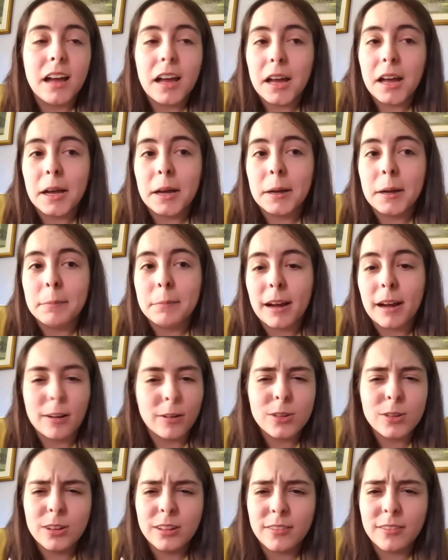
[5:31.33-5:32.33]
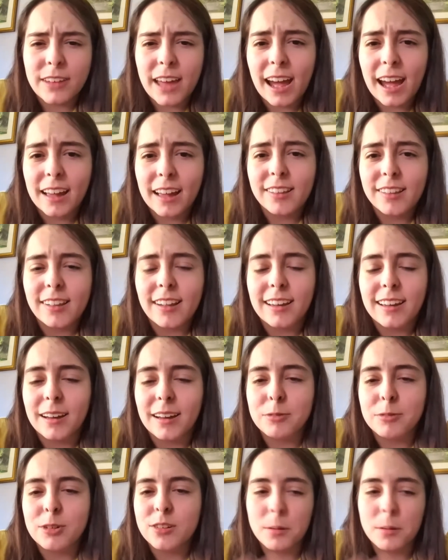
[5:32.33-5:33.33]
I also love cats. Like, I'm
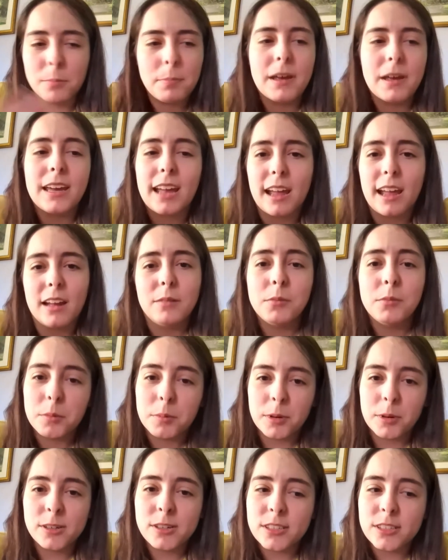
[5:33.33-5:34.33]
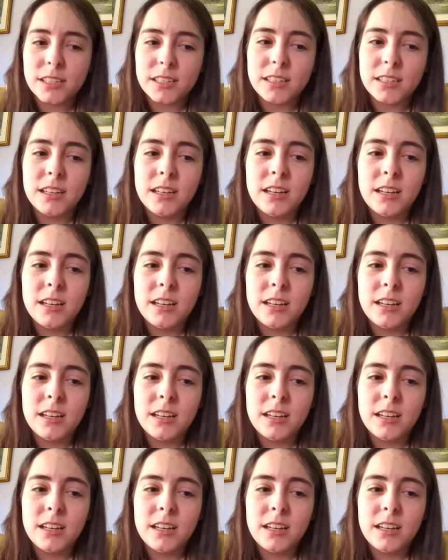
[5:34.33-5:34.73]
just a big animal person.